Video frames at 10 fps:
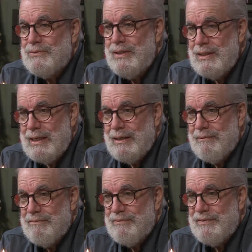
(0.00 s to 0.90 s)

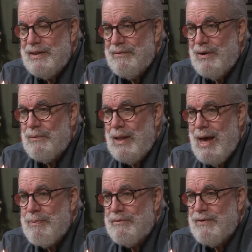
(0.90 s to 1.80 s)
Really? What
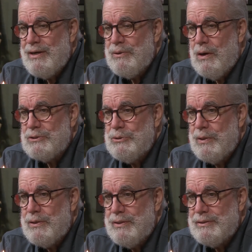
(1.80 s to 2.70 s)
will happen if I do all
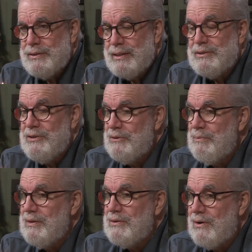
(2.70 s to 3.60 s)
200 of these things?
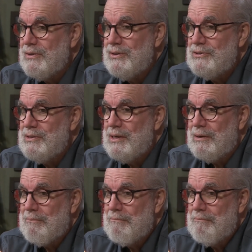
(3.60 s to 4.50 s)
You'll be a darn good
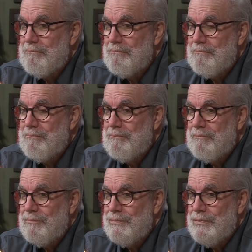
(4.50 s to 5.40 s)
singer
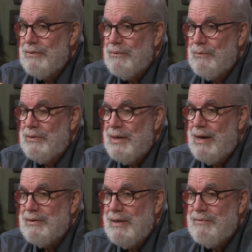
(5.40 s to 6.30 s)

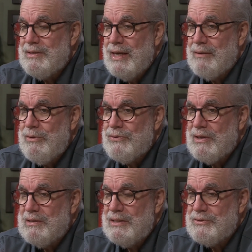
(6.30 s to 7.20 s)
without even taking
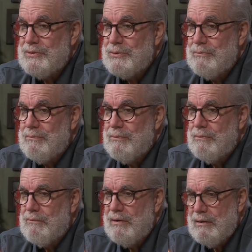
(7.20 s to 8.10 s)
music lessons.
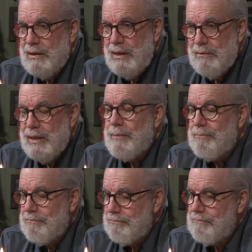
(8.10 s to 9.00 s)
Really?
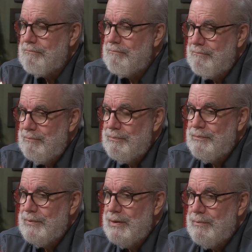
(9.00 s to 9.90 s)
Yep.
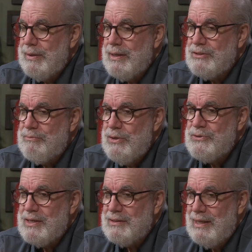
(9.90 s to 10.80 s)
Because
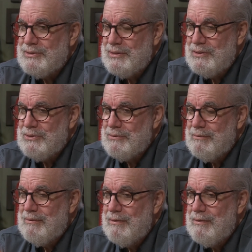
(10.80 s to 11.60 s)
music lessons